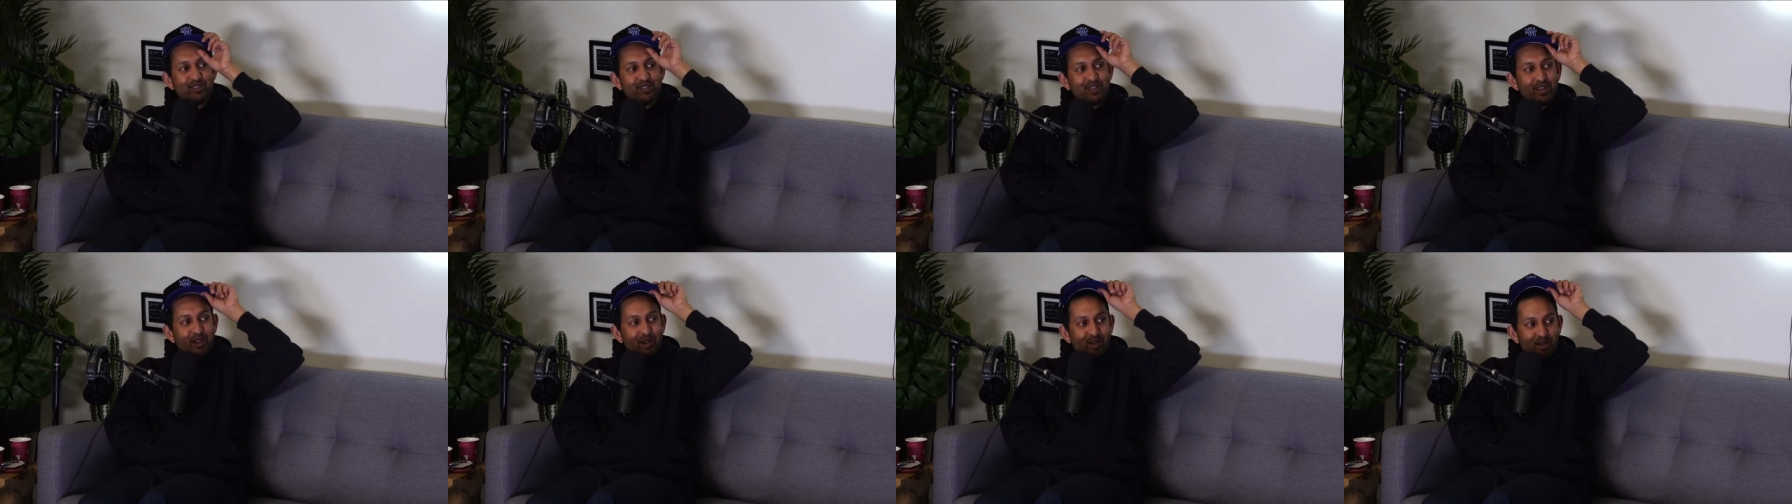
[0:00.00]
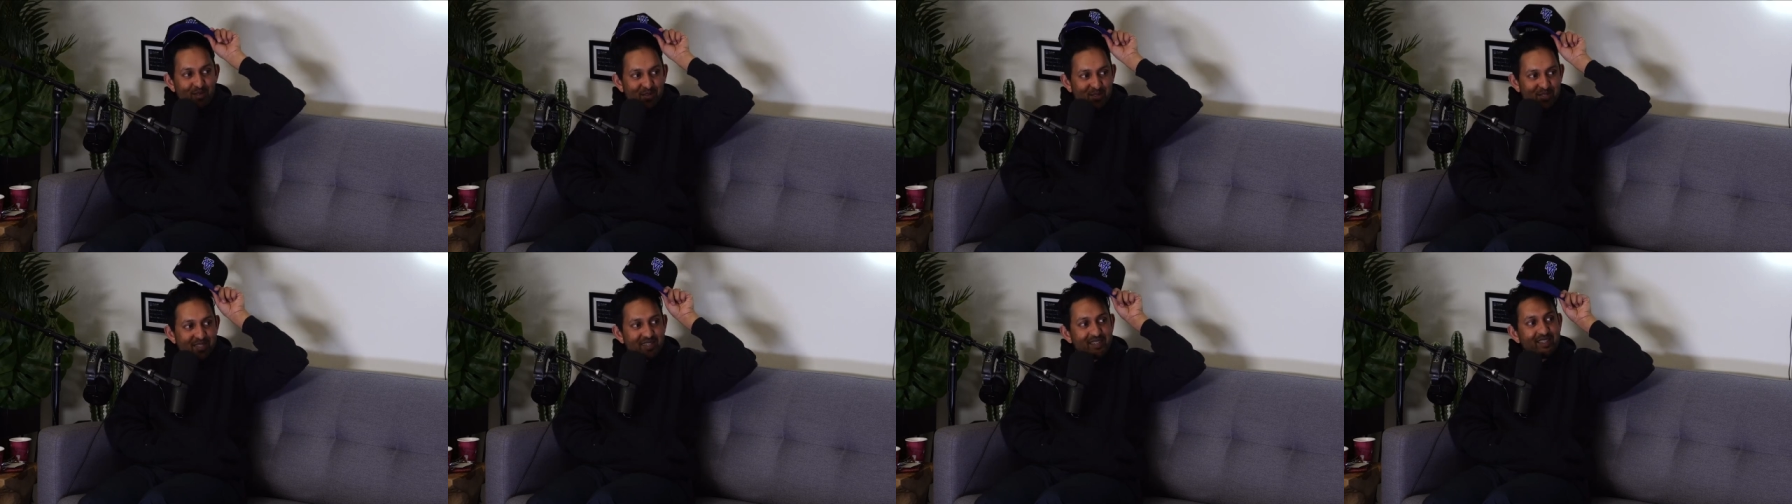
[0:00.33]

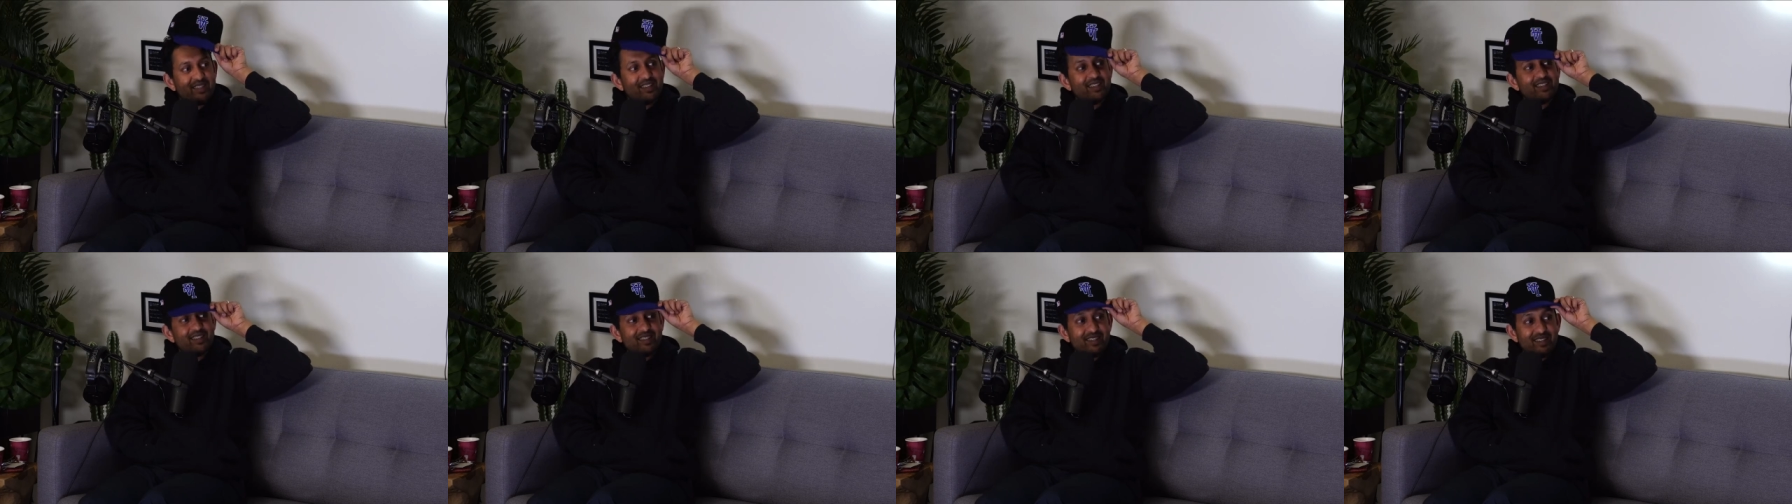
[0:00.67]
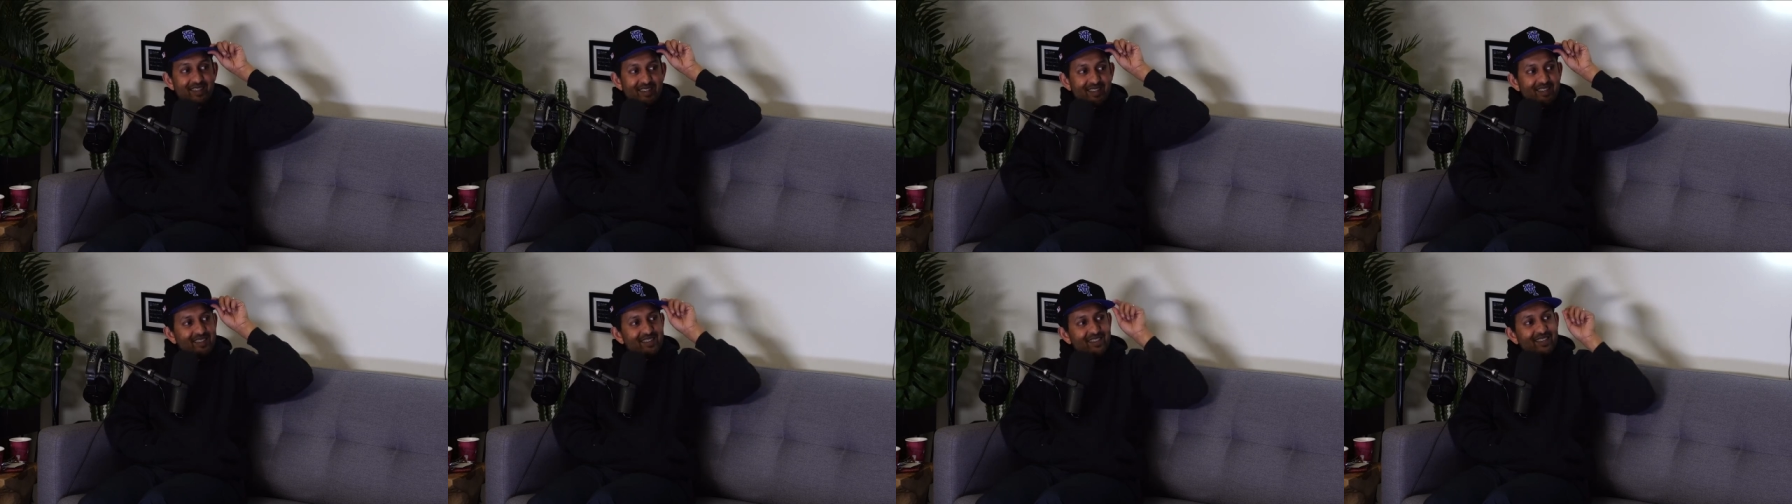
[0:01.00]
toast.
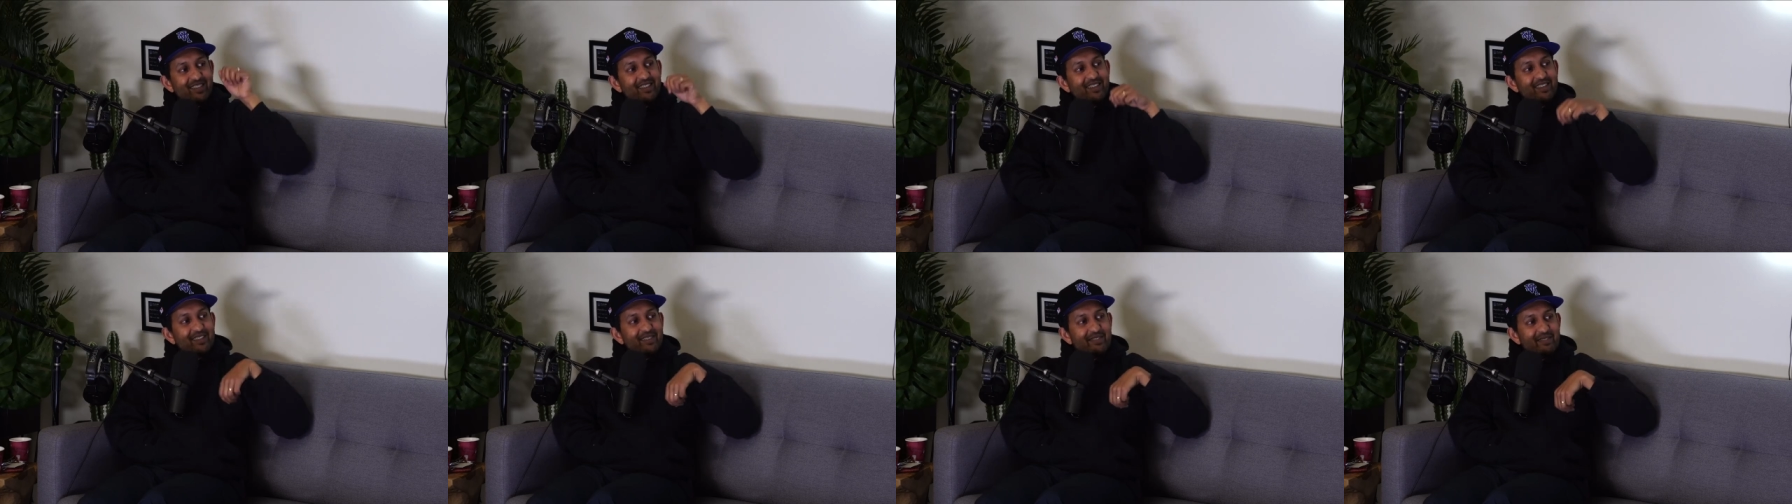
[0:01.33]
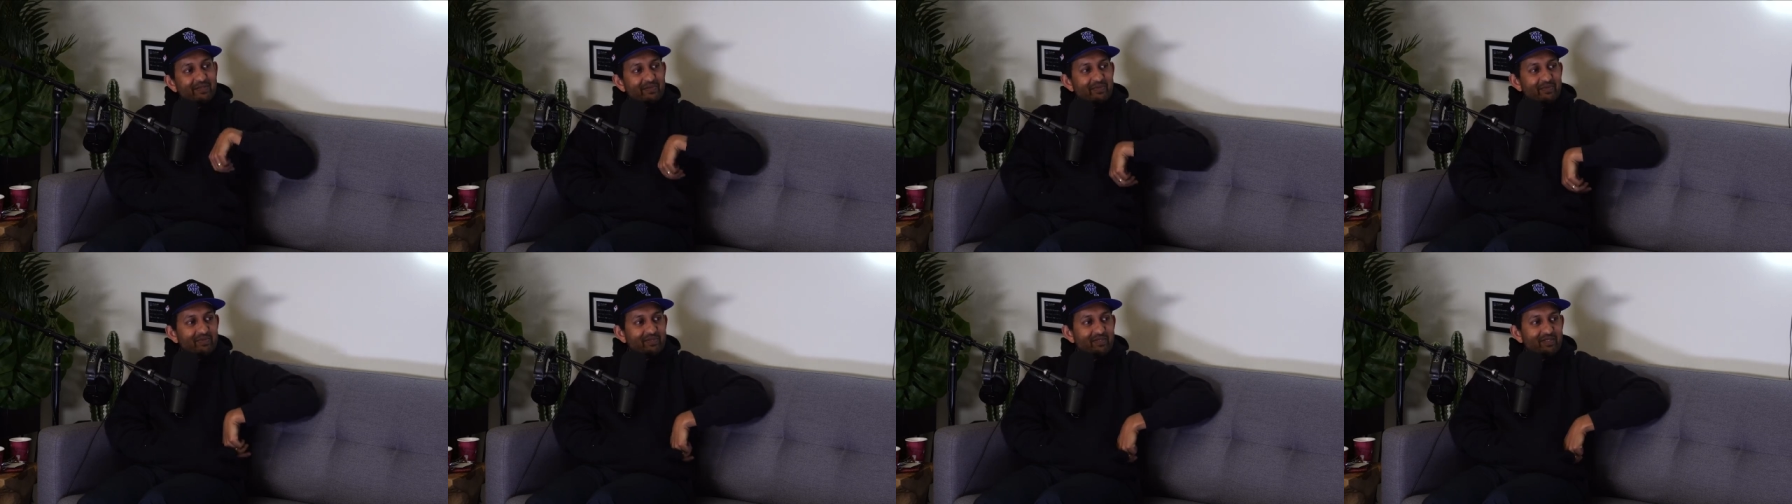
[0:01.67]

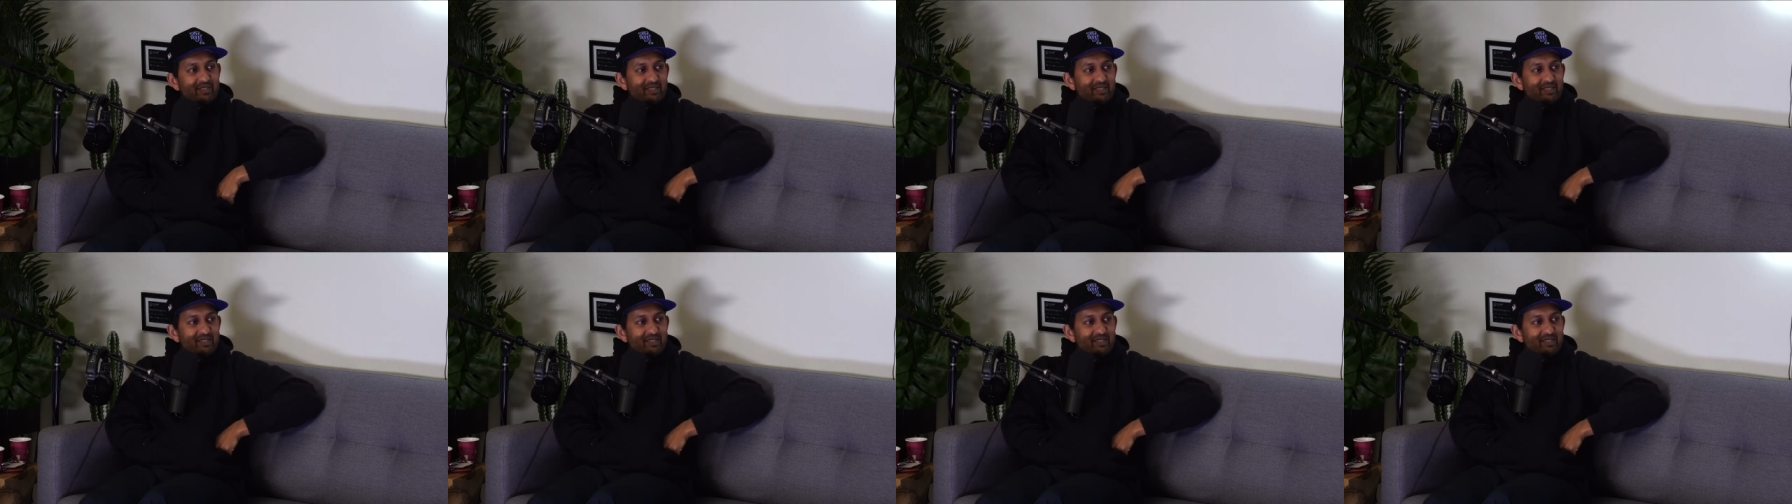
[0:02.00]
Oh,